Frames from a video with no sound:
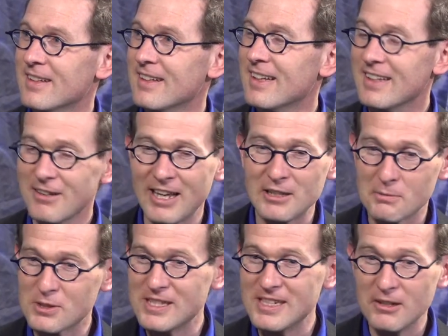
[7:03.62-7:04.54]
You end
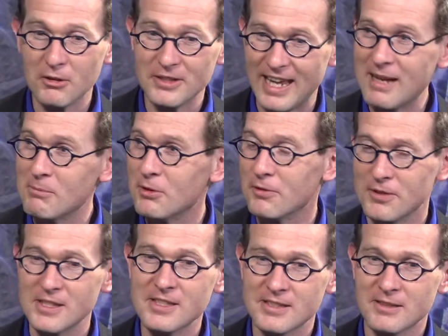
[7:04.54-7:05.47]
up seeing all the A
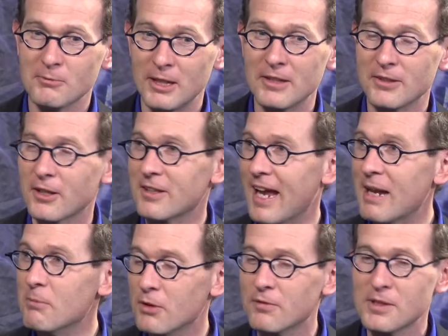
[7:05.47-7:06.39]
movies. Well, not
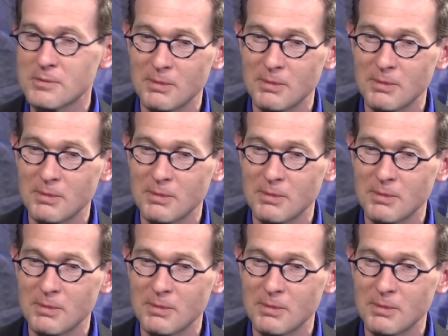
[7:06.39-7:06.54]
A movies,